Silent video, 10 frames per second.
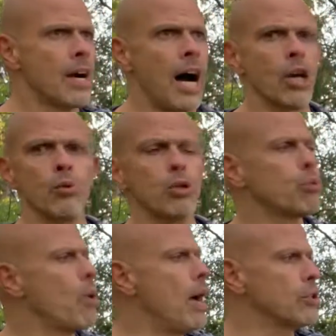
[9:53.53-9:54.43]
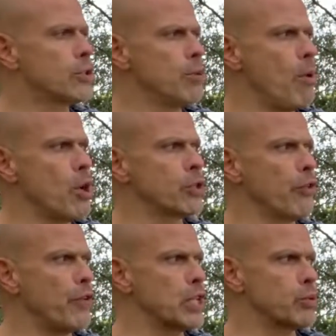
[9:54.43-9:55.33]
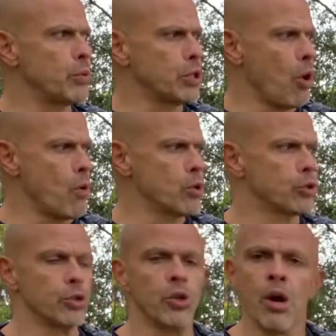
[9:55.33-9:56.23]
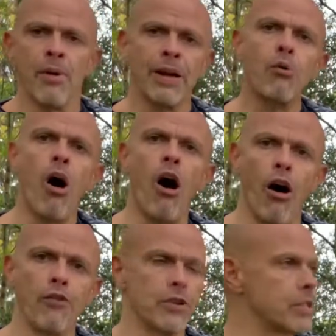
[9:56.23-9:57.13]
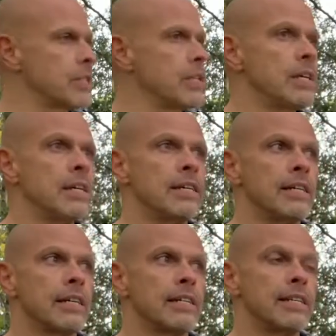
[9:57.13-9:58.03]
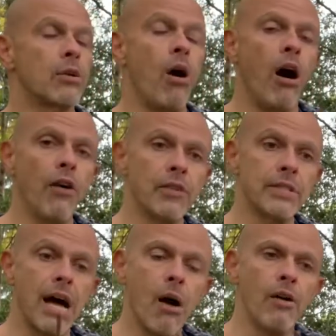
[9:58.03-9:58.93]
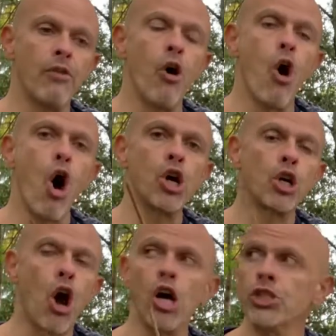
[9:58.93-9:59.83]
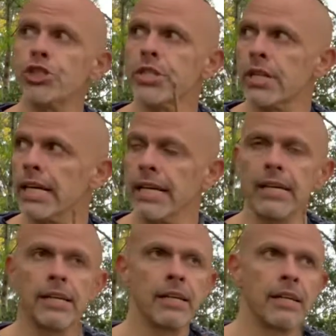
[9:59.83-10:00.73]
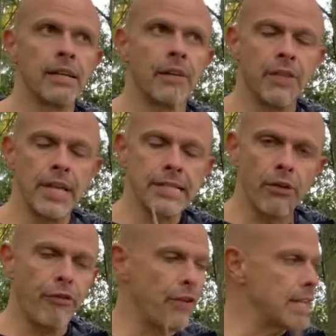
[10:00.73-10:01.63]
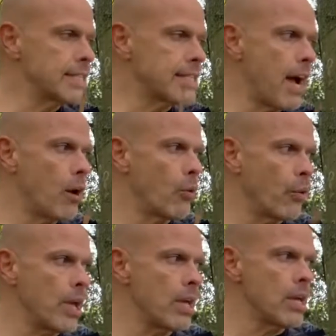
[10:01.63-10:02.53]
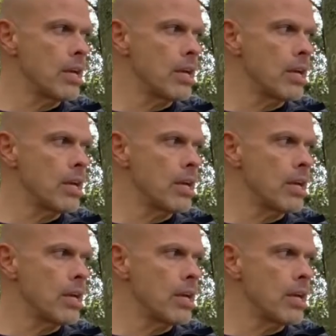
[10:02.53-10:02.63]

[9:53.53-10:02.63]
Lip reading: I don't want to dwell too much on the things we don't want to do, but they're quite obvious. They're quite obvious. However, unconsciously, these are the things that we